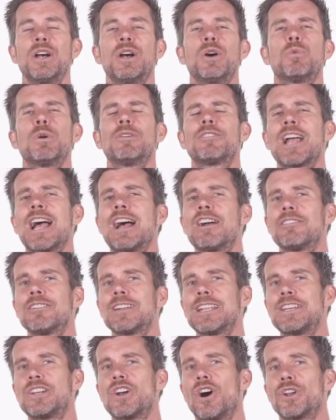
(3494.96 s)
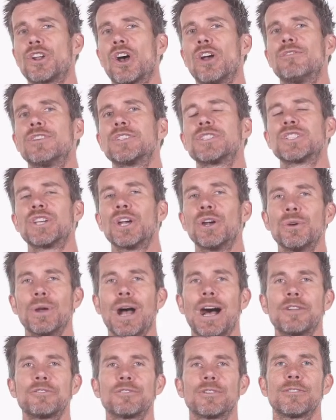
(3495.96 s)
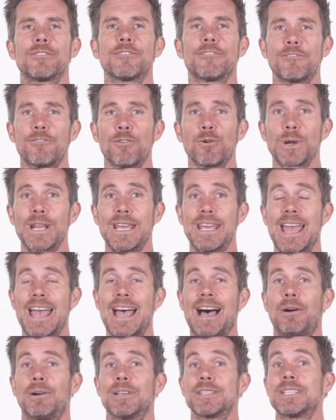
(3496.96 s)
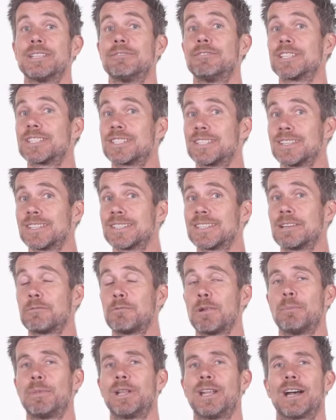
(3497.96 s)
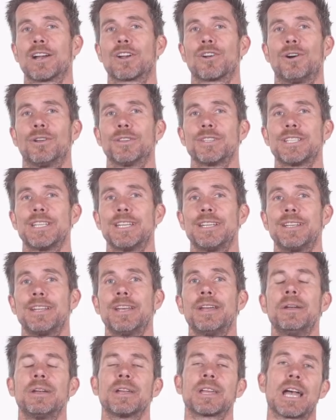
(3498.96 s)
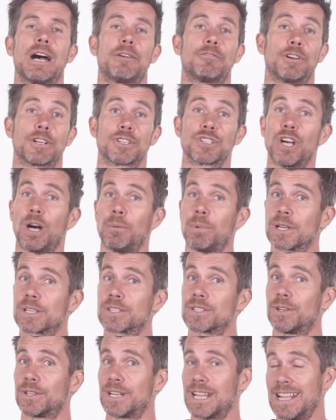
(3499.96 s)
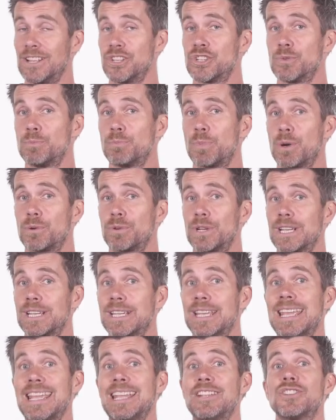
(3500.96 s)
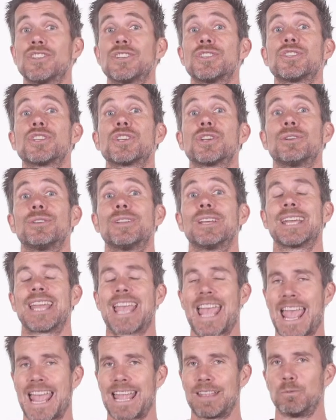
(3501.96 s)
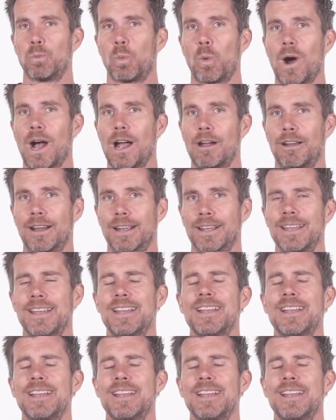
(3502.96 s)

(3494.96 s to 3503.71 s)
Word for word: We've currently got over two hundred forty hours of existing webinar content covering topics on engine building, engine tuning and wiring.